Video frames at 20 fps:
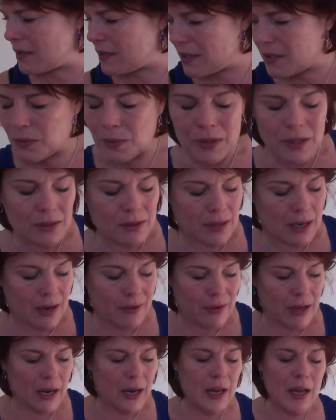This one doesn't
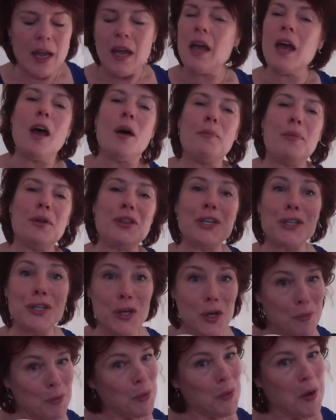have that. But the
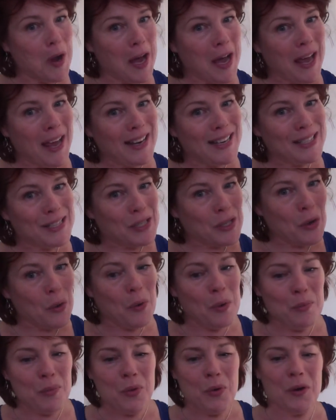Derma-Wand is so
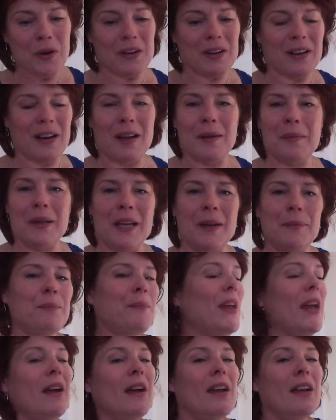important. I mean,
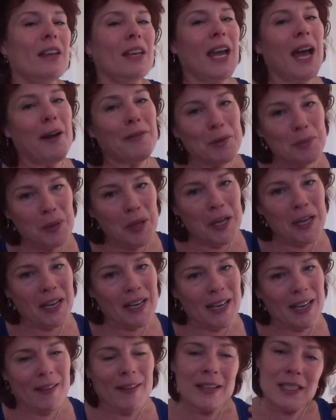you have to plug it
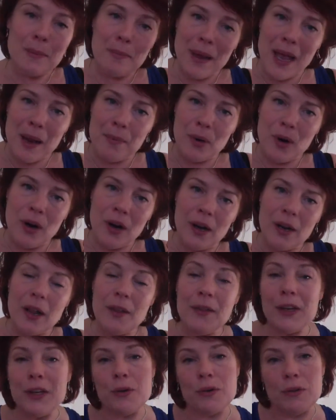in. That's a bad part.
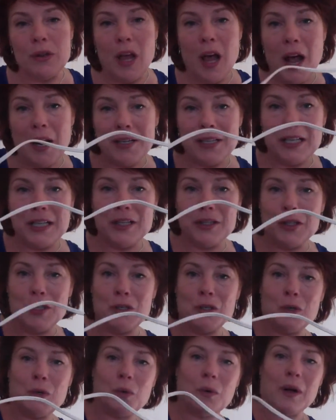And then you're locked
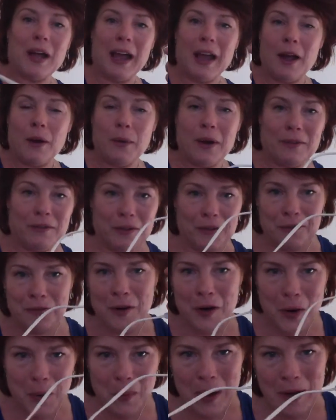into however
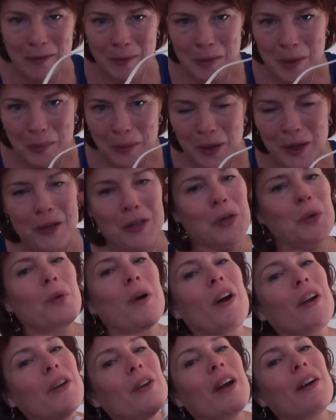far away from the plug you
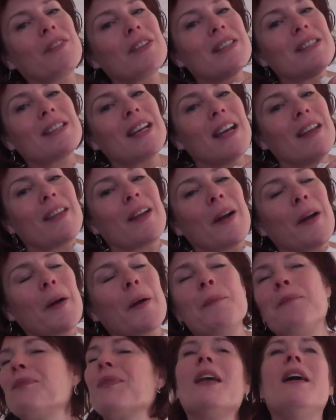are. You have to stay
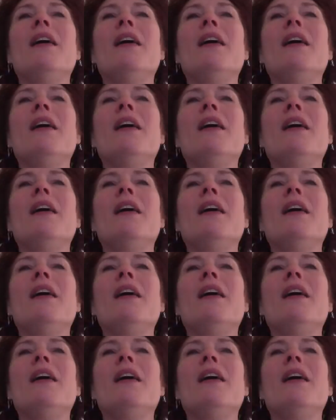there.